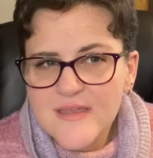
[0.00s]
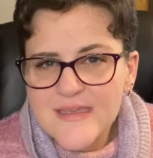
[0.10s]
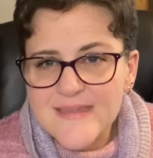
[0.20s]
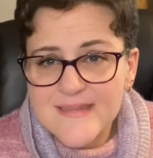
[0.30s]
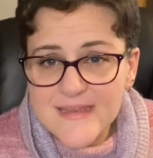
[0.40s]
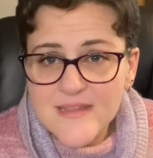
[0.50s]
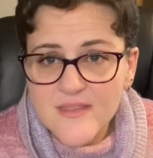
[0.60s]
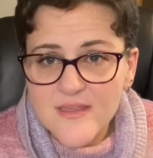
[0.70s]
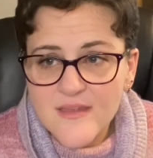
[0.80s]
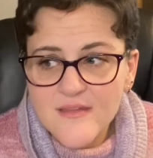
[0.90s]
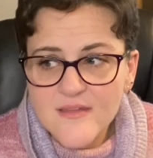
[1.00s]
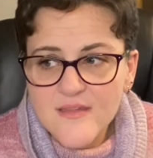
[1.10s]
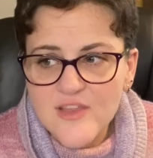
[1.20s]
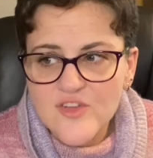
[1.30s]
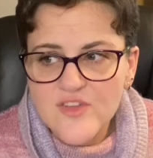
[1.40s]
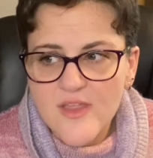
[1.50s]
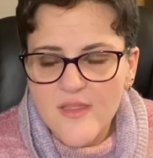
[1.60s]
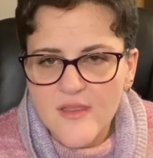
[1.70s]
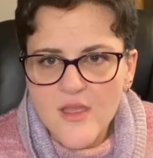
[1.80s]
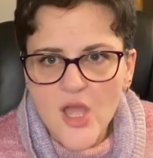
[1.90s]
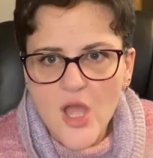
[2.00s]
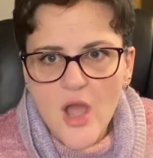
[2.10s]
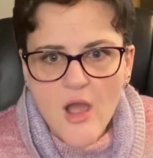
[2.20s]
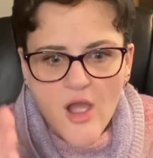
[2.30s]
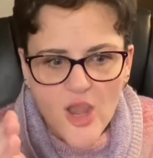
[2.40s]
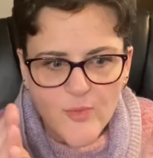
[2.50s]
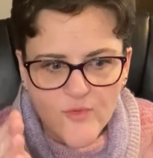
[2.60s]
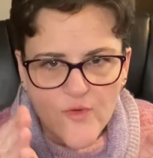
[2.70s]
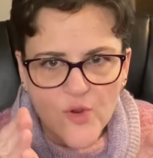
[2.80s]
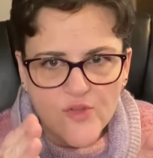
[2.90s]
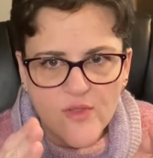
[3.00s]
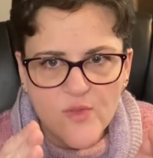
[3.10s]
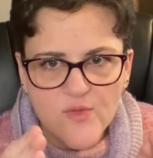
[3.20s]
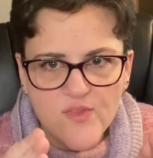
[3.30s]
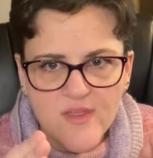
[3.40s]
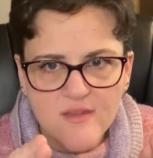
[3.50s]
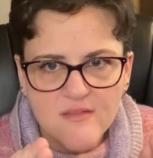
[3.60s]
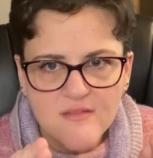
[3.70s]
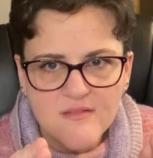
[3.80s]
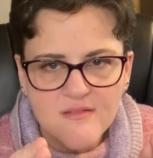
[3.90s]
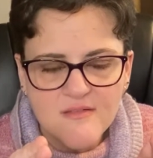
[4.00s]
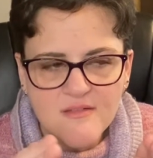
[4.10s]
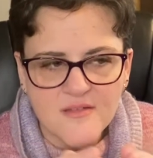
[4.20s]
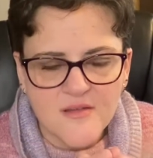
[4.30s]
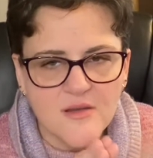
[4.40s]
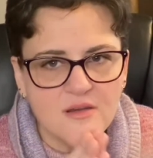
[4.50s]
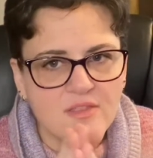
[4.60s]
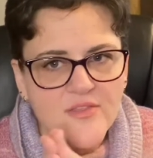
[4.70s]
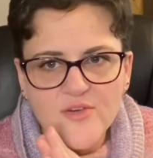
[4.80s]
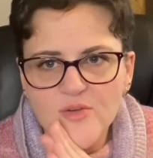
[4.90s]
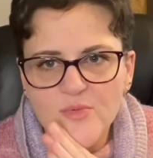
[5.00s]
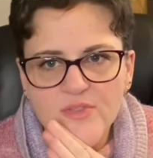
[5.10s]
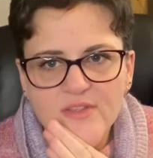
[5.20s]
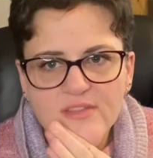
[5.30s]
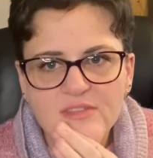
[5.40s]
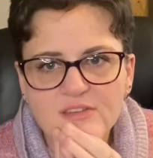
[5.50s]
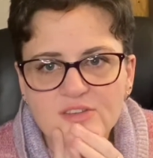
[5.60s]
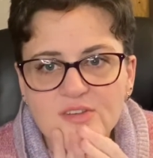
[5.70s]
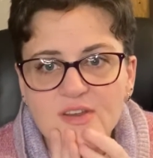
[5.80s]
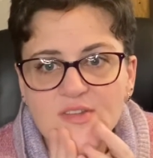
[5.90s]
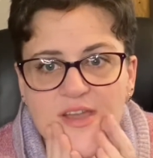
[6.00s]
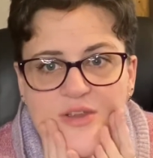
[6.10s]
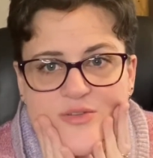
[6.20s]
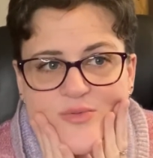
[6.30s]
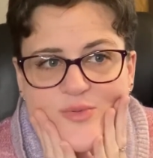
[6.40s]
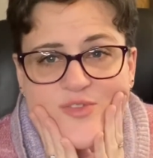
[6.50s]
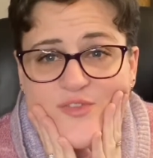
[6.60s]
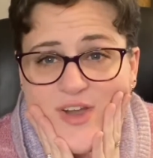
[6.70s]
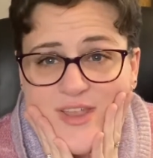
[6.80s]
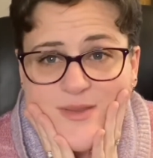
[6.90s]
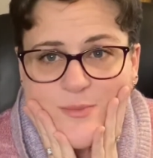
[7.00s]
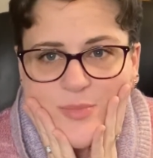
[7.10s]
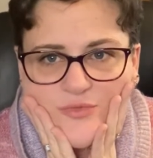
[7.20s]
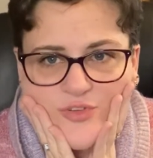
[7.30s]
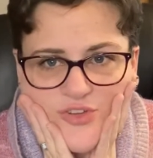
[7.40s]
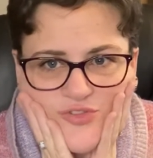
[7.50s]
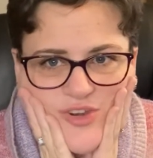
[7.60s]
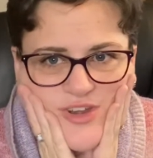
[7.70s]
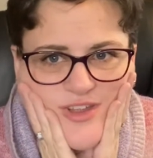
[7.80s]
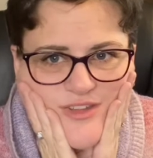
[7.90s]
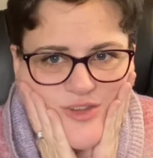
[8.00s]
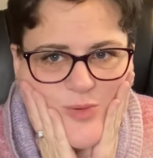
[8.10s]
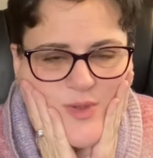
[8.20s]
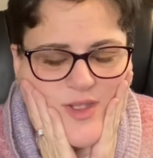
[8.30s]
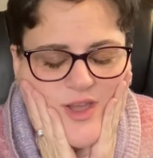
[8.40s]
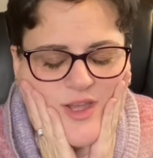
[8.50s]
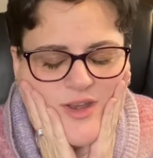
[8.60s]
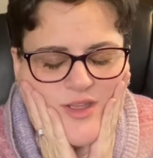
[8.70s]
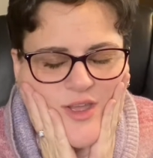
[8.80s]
He's into things. He's just not, like, hyper-focused on those things. Oh, the thunderbolt, the tornado sirens was fun, but frustrating, because, oh, my God.